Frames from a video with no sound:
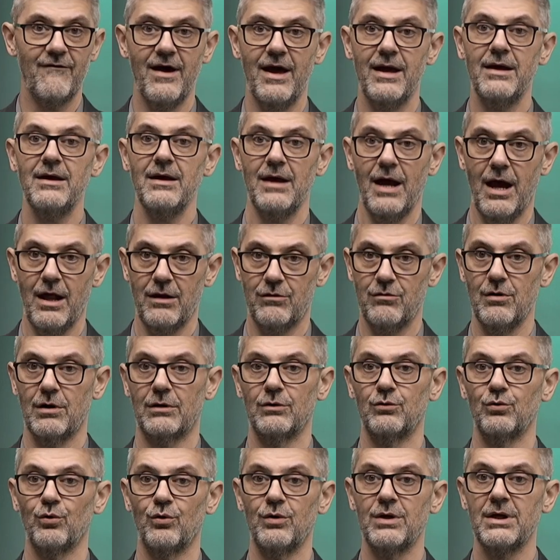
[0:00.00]
way as you are
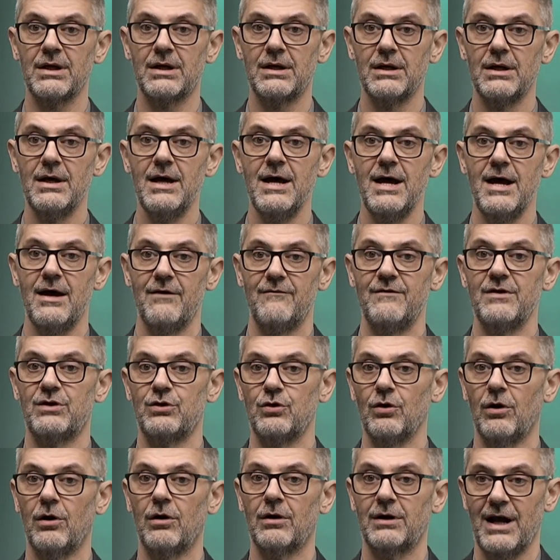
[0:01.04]
doing with
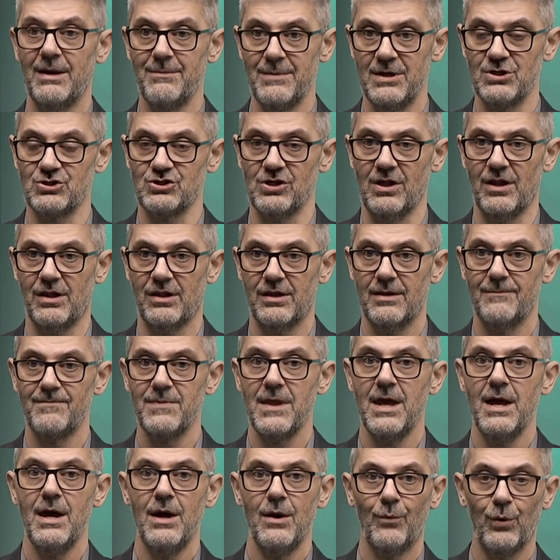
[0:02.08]
your emissions.
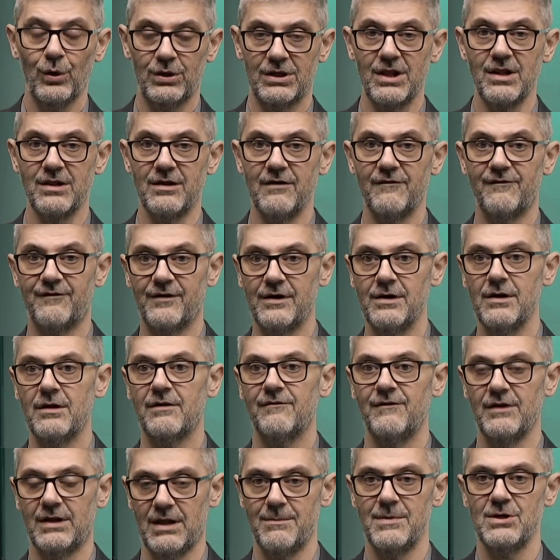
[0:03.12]
What is the
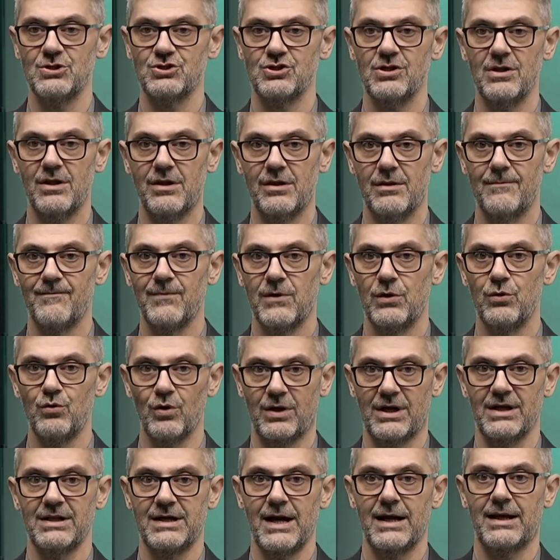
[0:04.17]
difference with emissions? You
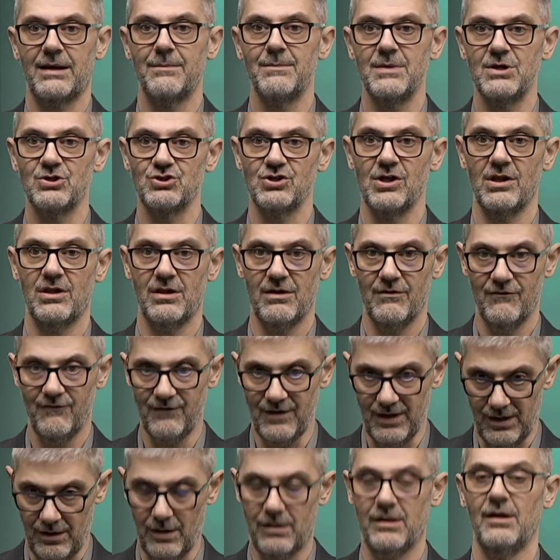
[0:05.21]
can track emissions
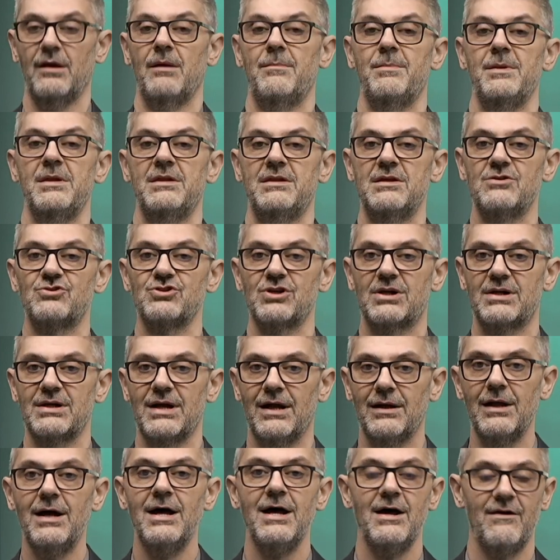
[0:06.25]
with Sustainability
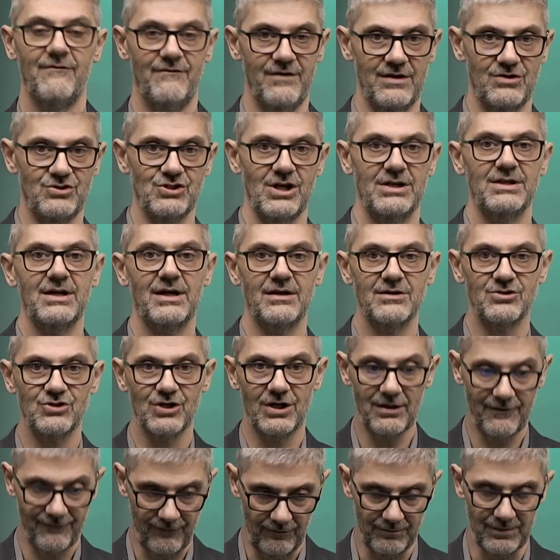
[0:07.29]
Journal, with General
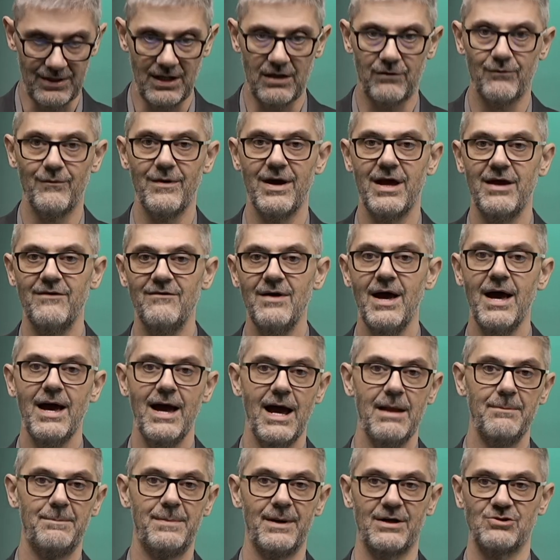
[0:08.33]
Journal from this wave,
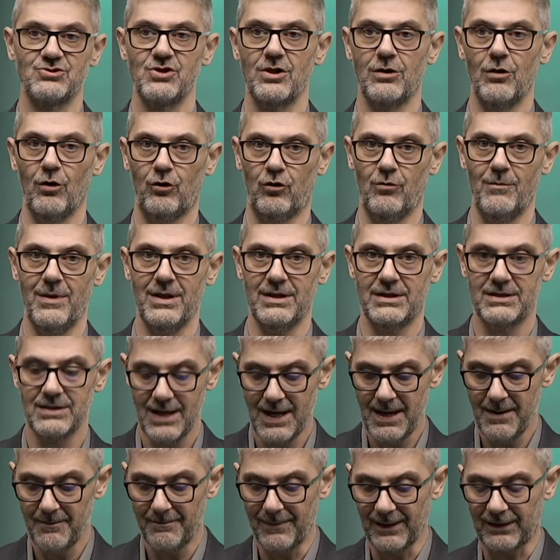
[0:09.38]
and purchase document.
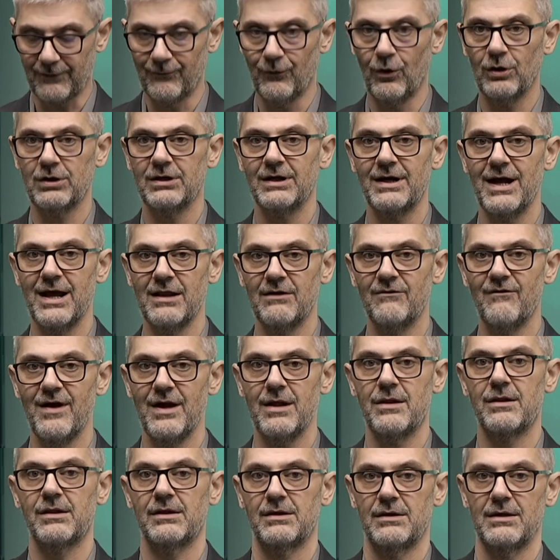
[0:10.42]
But water and
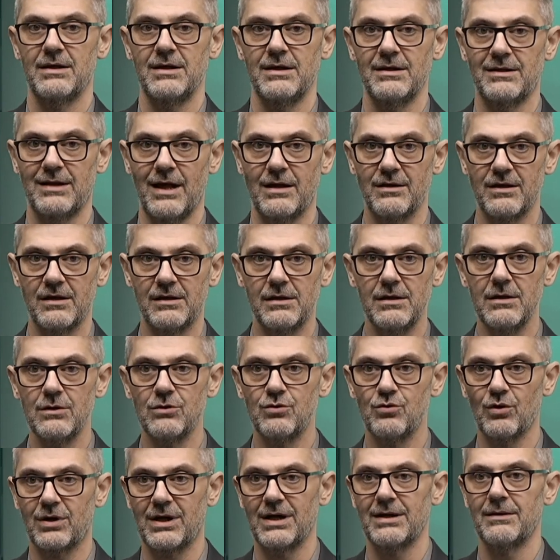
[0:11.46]
waste intensity,
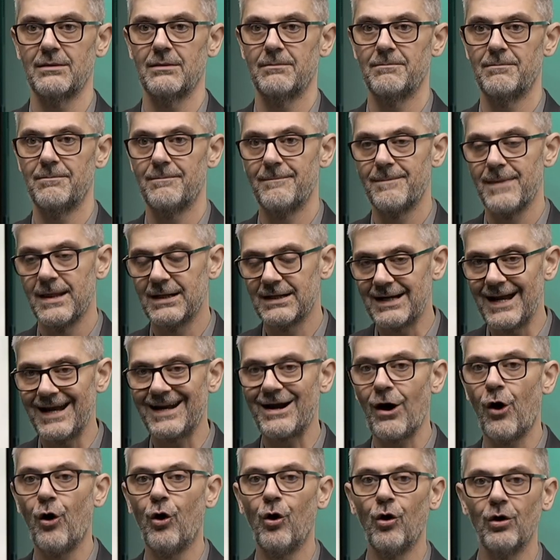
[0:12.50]
you can
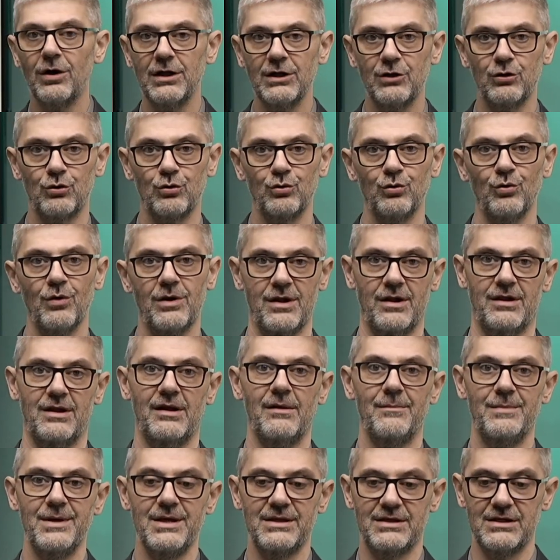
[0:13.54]
track only through
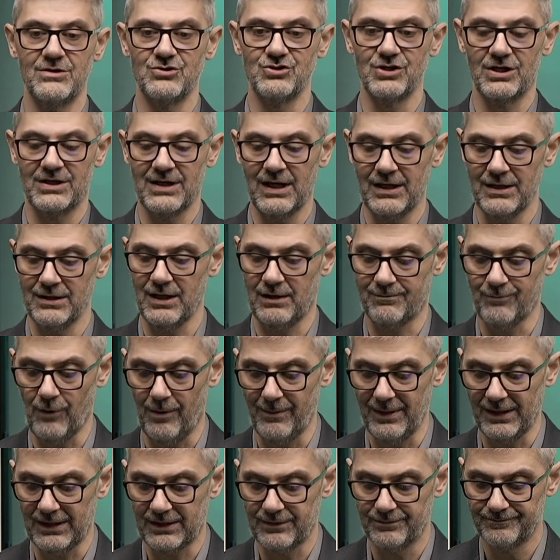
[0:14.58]
Sustainability Journal in this
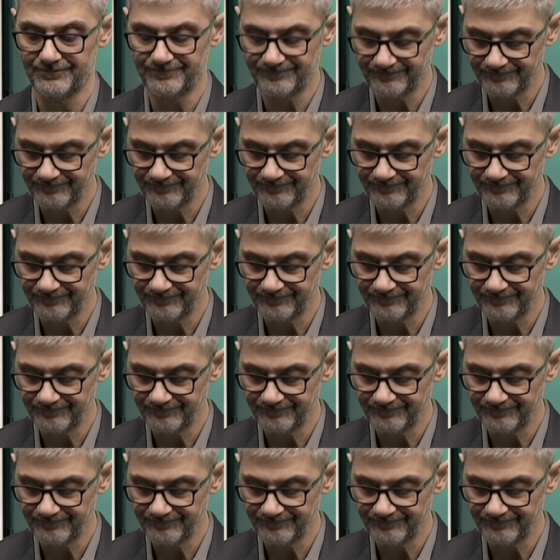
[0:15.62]
moment.